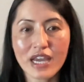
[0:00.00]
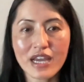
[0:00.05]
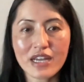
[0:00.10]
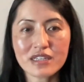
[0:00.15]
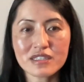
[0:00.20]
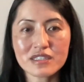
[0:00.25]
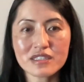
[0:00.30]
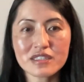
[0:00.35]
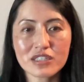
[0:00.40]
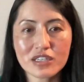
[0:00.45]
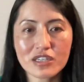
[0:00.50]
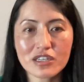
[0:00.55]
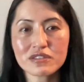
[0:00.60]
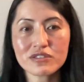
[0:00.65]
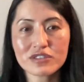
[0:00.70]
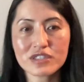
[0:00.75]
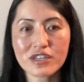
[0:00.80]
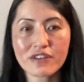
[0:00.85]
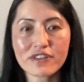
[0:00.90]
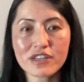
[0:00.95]
again,
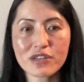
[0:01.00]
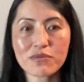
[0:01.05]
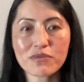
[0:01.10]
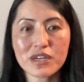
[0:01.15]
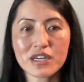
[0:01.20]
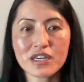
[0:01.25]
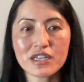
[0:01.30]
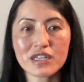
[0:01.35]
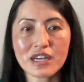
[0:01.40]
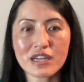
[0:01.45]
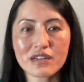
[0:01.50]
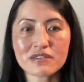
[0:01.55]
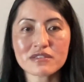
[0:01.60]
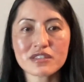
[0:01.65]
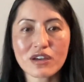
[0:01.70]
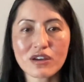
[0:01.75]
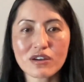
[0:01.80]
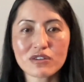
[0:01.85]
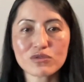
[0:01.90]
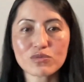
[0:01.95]
you definitely want to
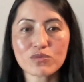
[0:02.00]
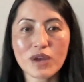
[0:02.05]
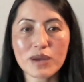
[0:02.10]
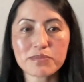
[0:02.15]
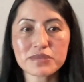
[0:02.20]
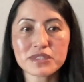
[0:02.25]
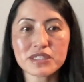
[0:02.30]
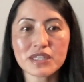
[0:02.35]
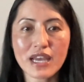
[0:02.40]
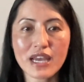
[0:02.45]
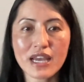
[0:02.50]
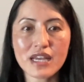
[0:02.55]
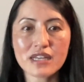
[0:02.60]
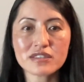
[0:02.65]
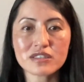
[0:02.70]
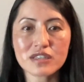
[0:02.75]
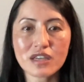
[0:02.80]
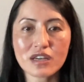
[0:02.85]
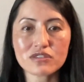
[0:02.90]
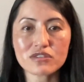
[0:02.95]
get sales reps
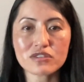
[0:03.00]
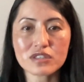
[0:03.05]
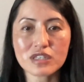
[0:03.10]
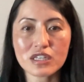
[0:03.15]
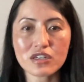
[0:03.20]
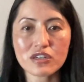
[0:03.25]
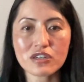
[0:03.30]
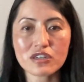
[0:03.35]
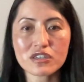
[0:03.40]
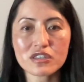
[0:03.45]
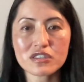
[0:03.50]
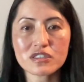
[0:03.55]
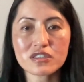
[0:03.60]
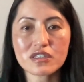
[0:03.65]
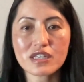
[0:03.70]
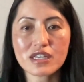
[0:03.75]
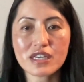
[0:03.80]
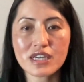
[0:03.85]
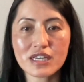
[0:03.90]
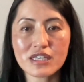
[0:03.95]
and sales
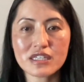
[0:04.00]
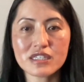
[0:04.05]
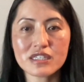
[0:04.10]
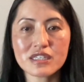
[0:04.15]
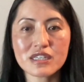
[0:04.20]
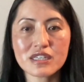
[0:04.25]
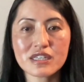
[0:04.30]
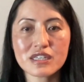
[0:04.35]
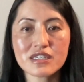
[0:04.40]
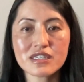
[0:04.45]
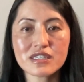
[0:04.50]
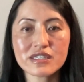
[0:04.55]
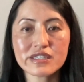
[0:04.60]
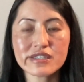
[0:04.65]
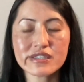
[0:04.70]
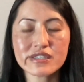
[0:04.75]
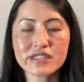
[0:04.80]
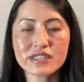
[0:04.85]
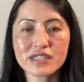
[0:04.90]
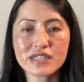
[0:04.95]
leaders in
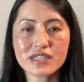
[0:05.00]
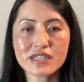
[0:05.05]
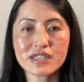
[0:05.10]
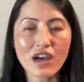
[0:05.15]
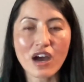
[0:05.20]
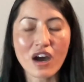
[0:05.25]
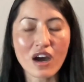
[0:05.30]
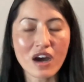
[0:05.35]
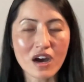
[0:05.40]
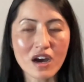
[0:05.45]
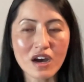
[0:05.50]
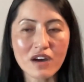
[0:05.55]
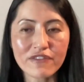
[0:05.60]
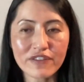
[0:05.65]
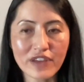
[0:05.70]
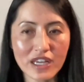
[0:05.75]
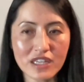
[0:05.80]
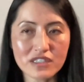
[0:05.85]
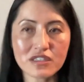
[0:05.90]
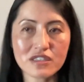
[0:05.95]
at all
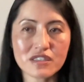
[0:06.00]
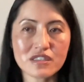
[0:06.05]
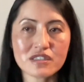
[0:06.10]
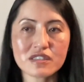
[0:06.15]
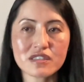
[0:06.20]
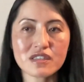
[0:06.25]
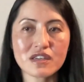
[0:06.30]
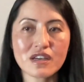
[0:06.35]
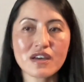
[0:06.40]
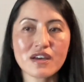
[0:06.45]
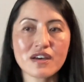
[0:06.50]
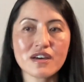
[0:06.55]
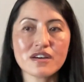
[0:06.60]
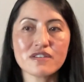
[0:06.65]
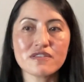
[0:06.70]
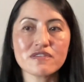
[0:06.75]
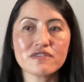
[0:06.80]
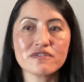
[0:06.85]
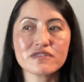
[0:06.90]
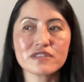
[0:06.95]
phases
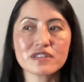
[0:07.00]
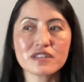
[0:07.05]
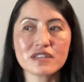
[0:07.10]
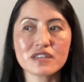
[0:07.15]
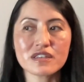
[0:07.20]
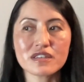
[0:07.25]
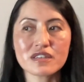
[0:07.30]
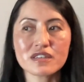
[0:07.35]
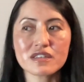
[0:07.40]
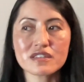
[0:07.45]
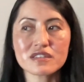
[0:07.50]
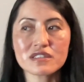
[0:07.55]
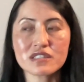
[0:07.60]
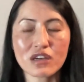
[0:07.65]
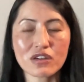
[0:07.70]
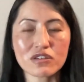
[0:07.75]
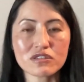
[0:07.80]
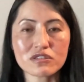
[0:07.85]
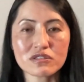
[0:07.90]
of the